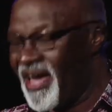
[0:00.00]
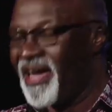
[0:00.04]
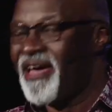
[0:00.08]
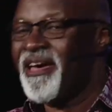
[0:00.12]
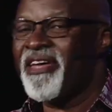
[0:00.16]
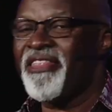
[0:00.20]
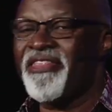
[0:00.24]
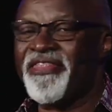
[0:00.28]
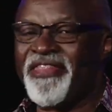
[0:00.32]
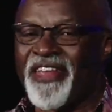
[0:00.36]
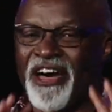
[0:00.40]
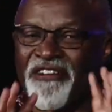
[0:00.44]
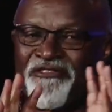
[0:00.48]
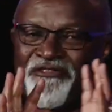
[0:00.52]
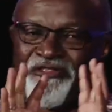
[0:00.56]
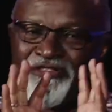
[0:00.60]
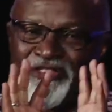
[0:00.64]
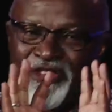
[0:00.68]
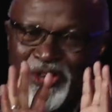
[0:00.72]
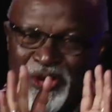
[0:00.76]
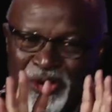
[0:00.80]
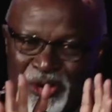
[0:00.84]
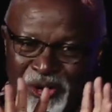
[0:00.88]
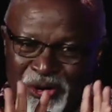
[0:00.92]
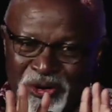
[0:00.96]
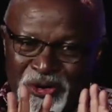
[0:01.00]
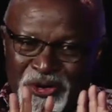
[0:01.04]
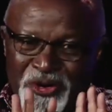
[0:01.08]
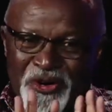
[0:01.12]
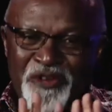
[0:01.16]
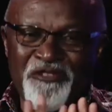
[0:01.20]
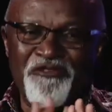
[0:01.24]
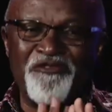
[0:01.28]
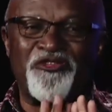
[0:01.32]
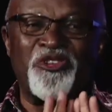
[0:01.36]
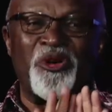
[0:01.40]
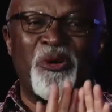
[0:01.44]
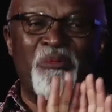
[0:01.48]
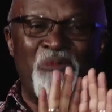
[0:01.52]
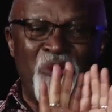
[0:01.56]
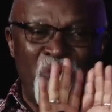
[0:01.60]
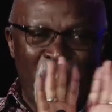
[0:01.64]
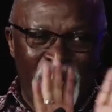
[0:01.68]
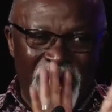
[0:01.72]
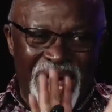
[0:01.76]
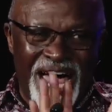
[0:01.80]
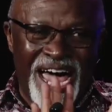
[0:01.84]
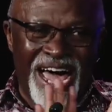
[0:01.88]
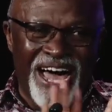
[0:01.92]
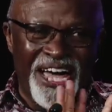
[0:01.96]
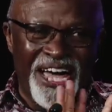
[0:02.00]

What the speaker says: The view from where